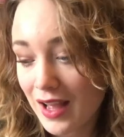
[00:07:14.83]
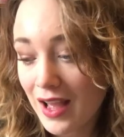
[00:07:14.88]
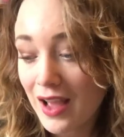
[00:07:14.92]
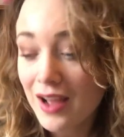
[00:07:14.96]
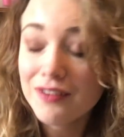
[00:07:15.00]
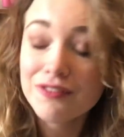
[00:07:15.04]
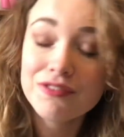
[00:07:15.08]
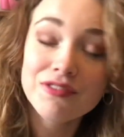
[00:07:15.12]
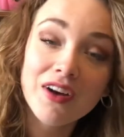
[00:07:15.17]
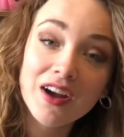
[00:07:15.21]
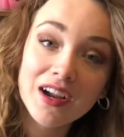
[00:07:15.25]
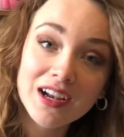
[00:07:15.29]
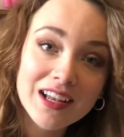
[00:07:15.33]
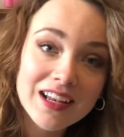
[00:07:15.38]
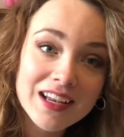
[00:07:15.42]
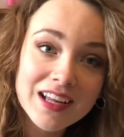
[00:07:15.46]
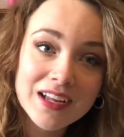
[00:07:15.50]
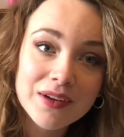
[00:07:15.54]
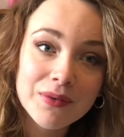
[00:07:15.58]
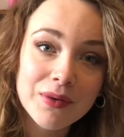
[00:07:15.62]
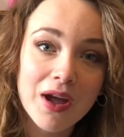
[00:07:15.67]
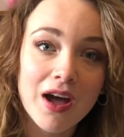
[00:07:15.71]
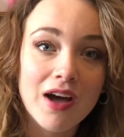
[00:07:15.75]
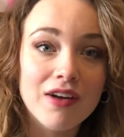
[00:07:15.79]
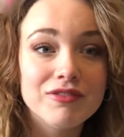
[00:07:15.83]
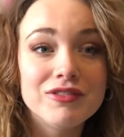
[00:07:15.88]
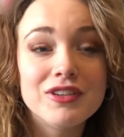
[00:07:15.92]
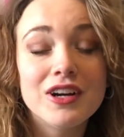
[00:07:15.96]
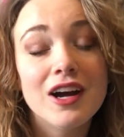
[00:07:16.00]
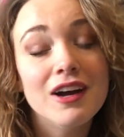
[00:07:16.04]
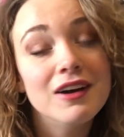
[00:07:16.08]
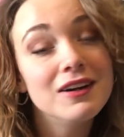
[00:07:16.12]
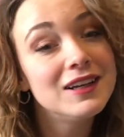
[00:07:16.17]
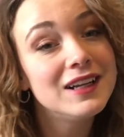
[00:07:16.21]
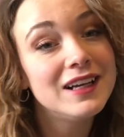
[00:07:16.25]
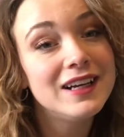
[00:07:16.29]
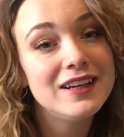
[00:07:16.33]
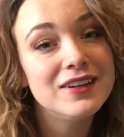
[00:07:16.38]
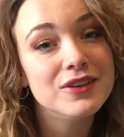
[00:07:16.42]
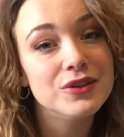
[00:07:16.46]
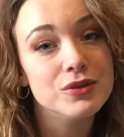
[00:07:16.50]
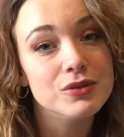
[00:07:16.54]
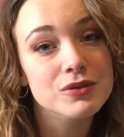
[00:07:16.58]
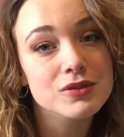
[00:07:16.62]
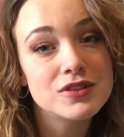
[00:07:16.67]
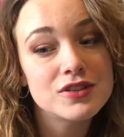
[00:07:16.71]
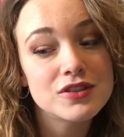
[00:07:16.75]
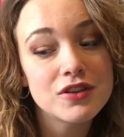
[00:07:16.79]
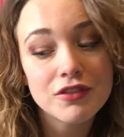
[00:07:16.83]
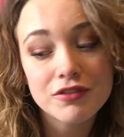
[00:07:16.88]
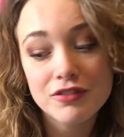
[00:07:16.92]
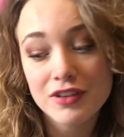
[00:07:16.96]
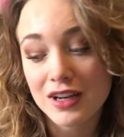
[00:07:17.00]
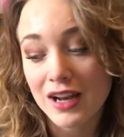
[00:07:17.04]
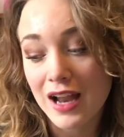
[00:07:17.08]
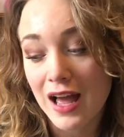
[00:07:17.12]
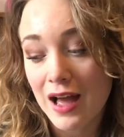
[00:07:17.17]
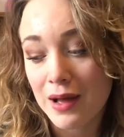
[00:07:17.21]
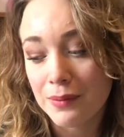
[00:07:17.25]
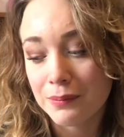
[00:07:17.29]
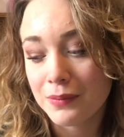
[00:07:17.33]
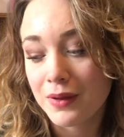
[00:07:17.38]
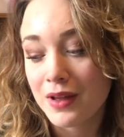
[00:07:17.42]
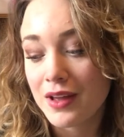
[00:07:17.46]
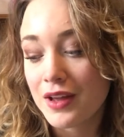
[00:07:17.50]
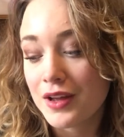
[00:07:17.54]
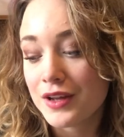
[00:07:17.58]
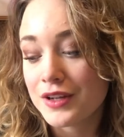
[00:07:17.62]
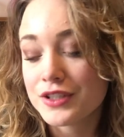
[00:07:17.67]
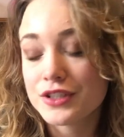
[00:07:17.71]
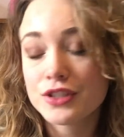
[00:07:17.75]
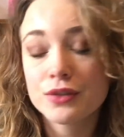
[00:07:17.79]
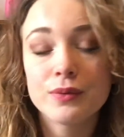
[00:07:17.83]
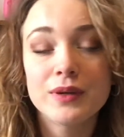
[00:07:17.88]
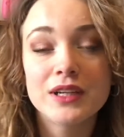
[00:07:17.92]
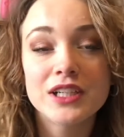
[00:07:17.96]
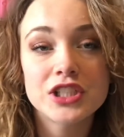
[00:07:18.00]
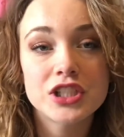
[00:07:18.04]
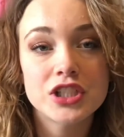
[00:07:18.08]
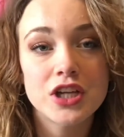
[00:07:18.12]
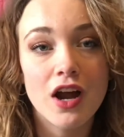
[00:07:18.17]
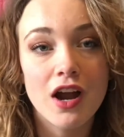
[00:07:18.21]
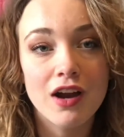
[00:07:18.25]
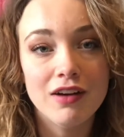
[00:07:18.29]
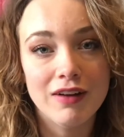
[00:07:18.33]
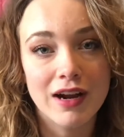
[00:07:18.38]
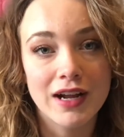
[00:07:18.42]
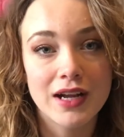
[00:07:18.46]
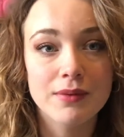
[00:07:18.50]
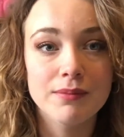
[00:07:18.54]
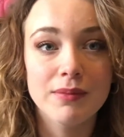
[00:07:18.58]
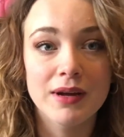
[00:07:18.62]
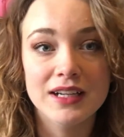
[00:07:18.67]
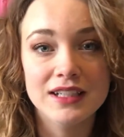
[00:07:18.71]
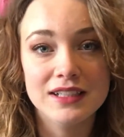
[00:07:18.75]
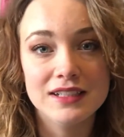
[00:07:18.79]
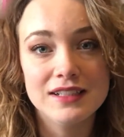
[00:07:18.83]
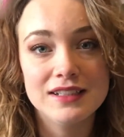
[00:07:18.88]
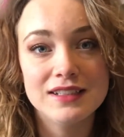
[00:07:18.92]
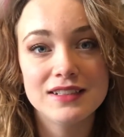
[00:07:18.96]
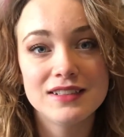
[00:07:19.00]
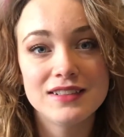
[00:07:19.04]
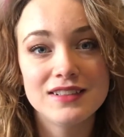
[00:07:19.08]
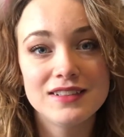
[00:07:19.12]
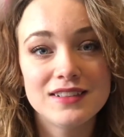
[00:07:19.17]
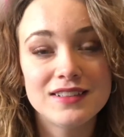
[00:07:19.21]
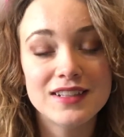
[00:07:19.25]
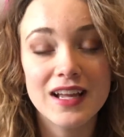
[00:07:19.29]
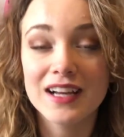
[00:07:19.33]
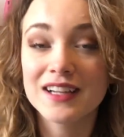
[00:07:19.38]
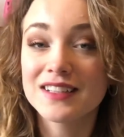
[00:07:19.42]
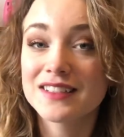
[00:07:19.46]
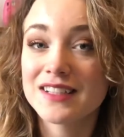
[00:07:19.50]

And finally, we have girly or soft glam, to which I recommend Sex